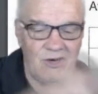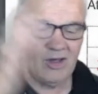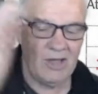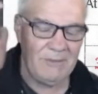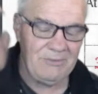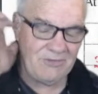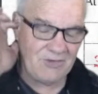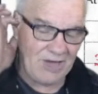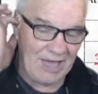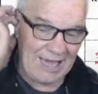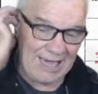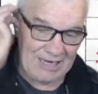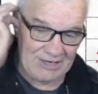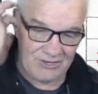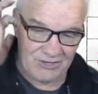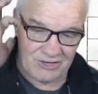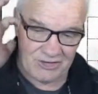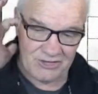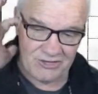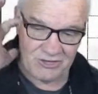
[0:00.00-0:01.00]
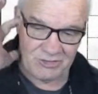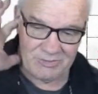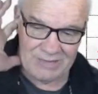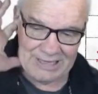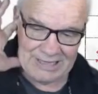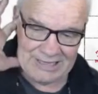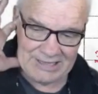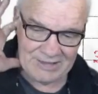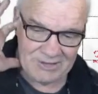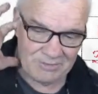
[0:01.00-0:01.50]
times 100 to
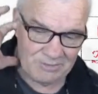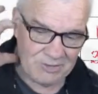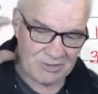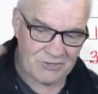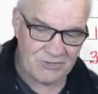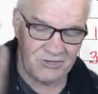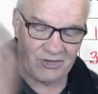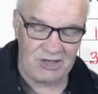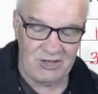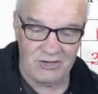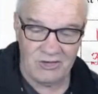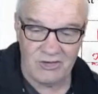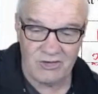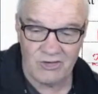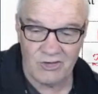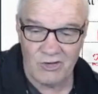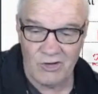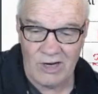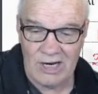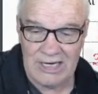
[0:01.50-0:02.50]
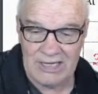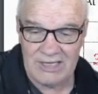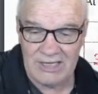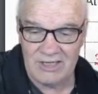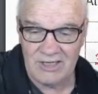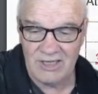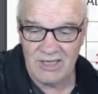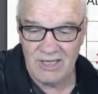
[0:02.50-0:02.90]
make it a percentage gradient